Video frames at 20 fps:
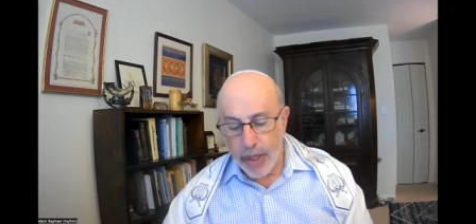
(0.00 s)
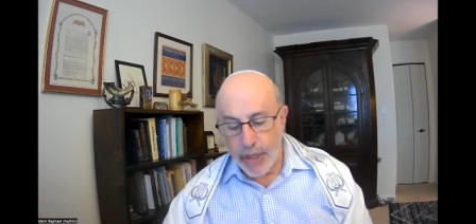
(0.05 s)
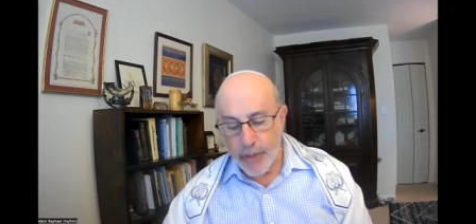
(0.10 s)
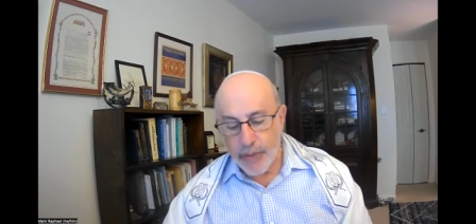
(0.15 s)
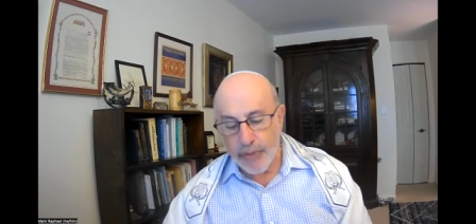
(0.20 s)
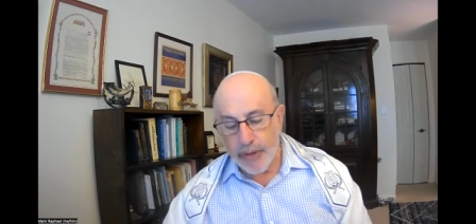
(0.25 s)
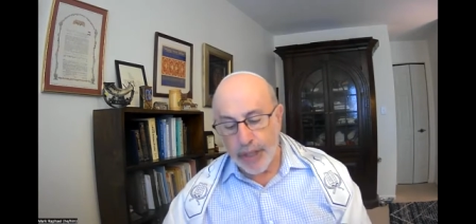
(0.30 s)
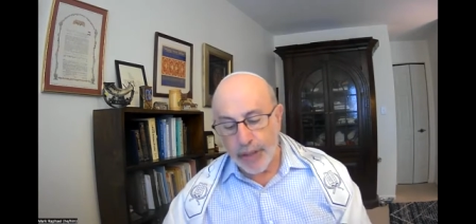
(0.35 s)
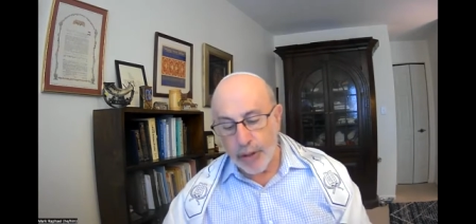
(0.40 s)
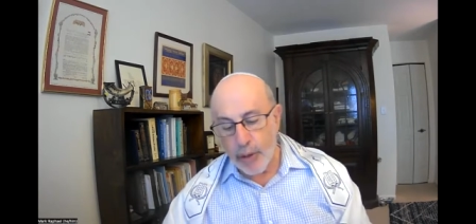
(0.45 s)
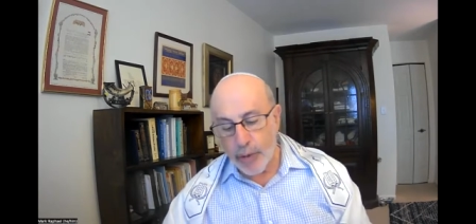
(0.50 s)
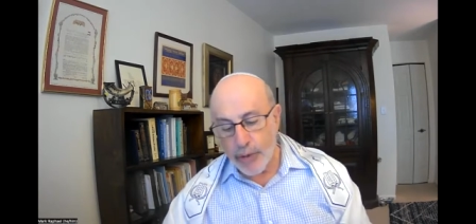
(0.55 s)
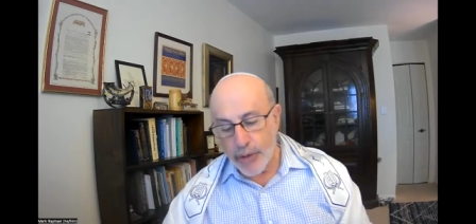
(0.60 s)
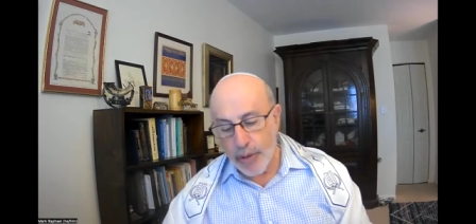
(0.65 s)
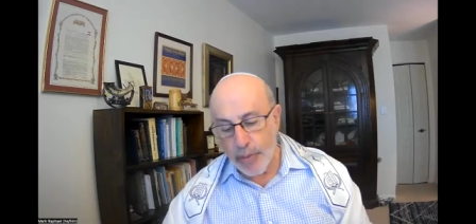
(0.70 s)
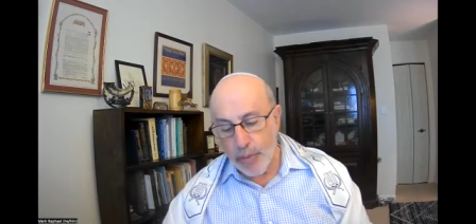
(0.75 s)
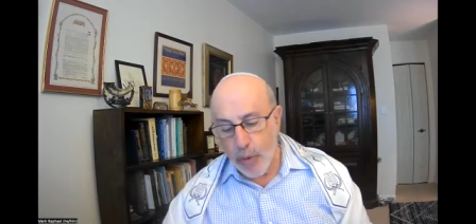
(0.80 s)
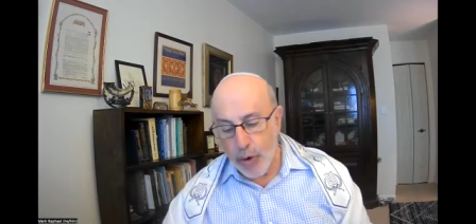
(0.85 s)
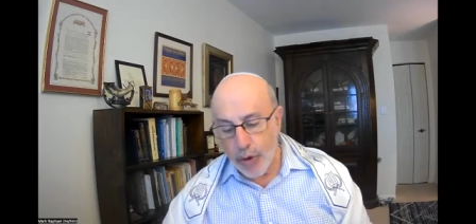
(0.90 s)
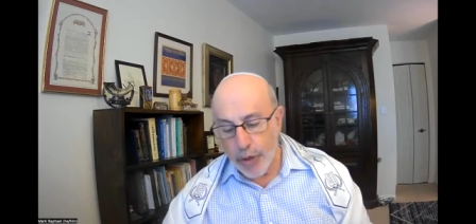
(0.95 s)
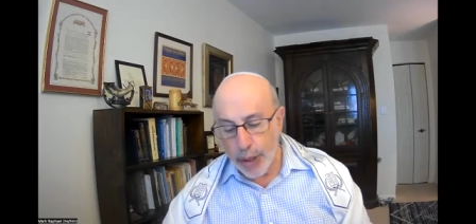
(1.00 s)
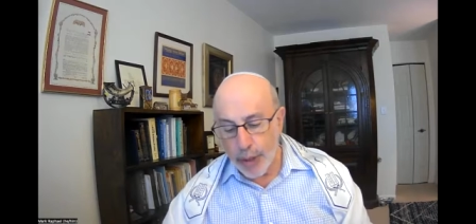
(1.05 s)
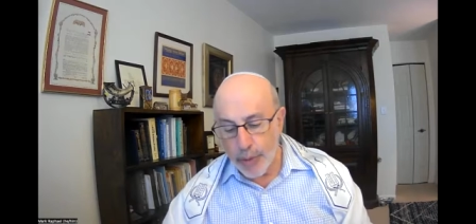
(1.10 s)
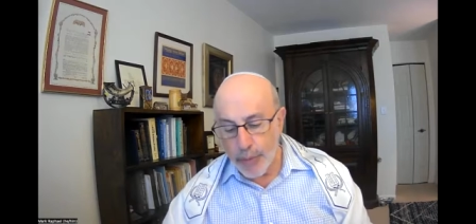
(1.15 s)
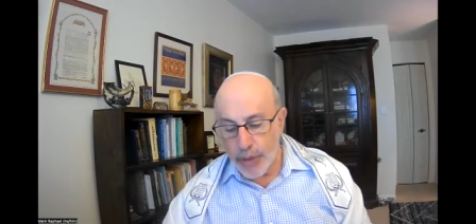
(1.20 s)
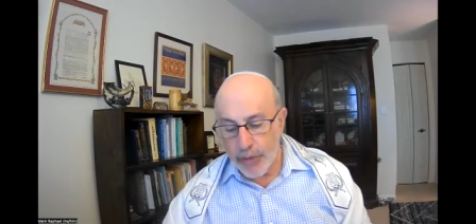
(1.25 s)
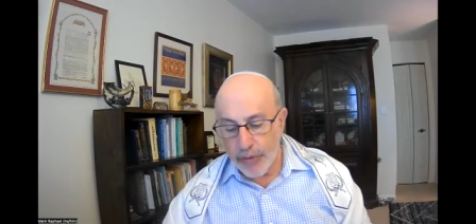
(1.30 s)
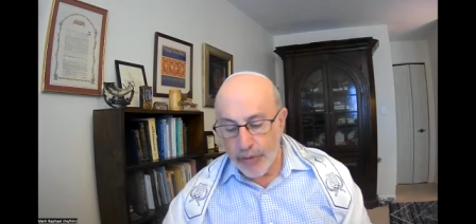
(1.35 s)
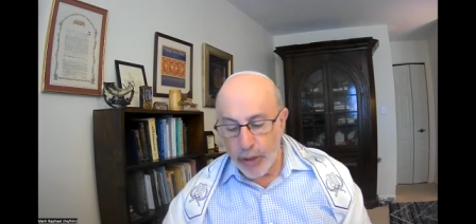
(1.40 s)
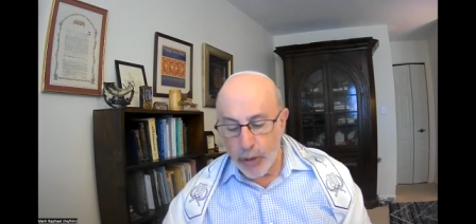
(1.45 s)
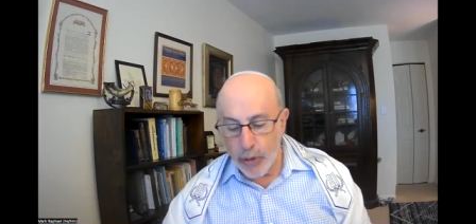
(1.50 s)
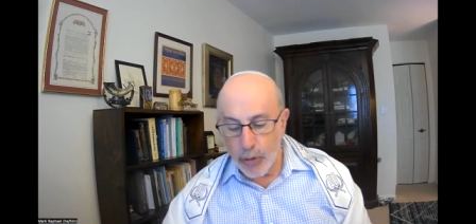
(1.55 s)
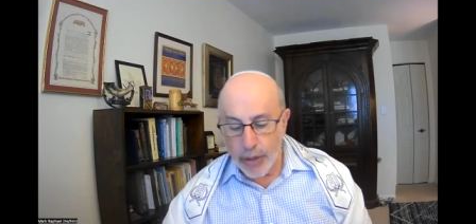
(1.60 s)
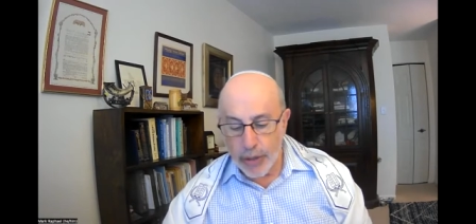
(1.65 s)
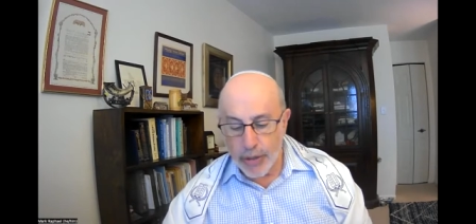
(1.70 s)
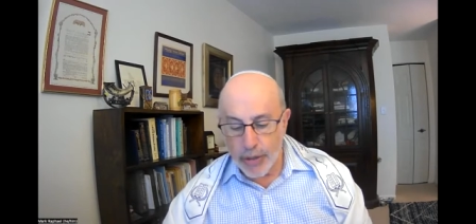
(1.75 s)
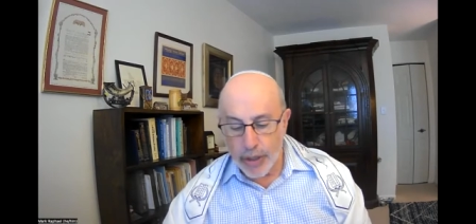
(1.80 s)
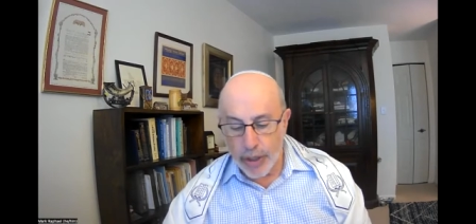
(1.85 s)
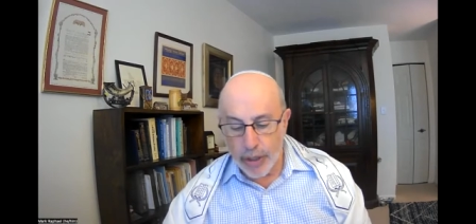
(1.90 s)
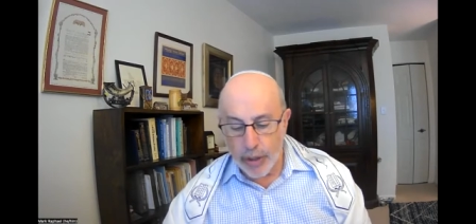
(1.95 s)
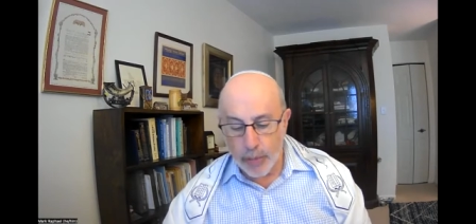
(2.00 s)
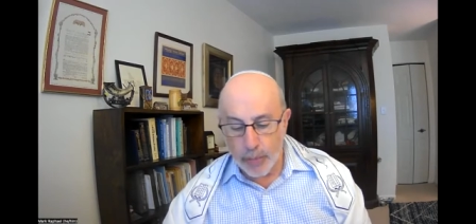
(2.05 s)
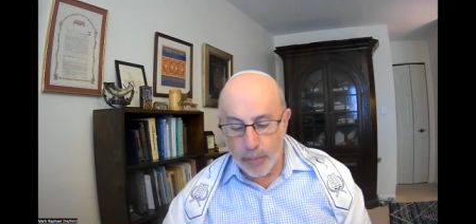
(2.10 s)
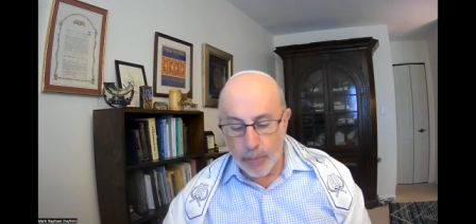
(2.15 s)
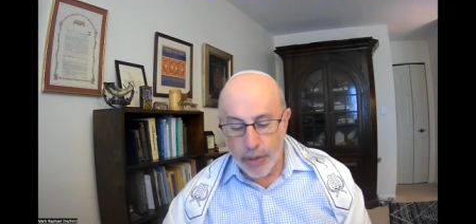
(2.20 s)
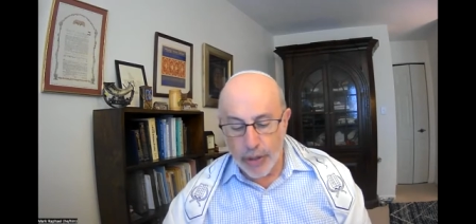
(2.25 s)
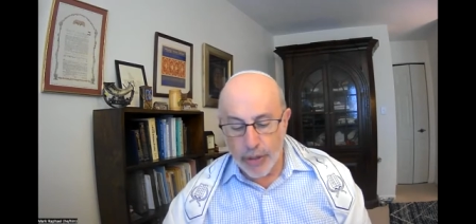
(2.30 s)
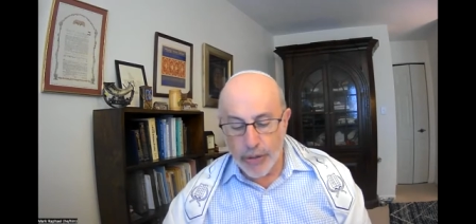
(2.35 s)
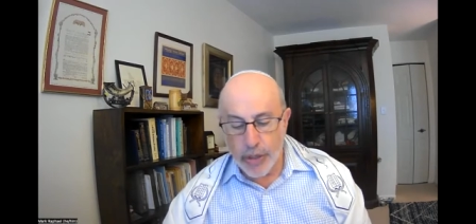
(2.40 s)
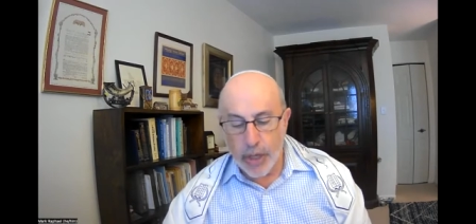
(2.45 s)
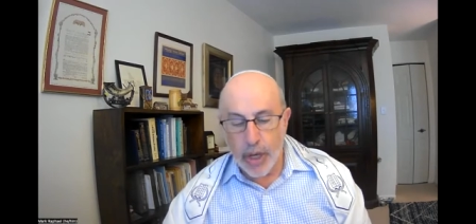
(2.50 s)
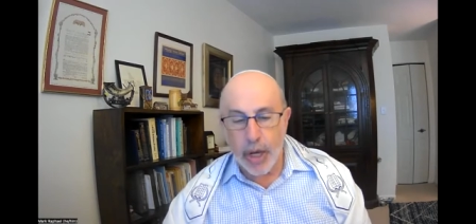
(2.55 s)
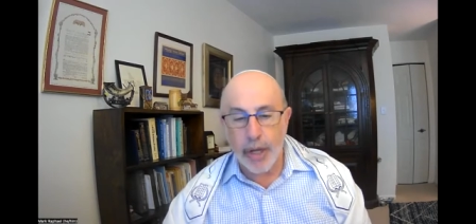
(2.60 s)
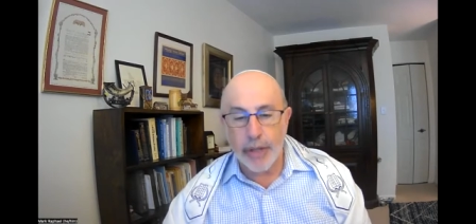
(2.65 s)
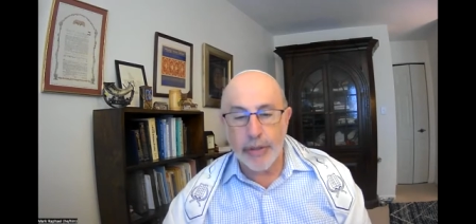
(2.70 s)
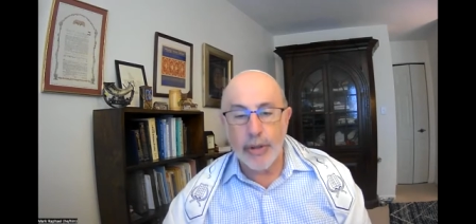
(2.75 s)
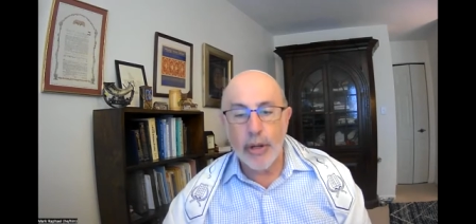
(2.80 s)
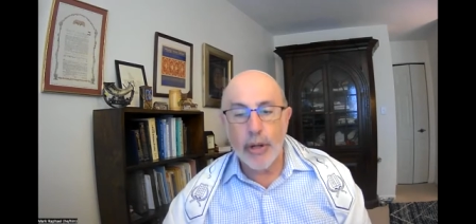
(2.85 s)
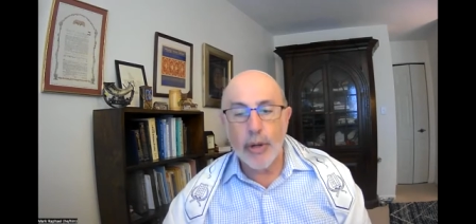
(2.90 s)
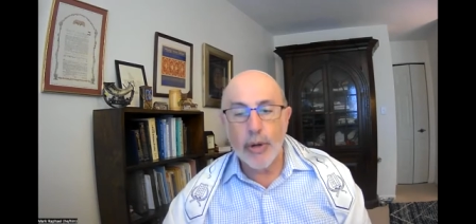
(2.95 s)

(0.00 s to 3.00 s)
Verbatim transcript: Despite those in mourning observing yahrzeit to praise God,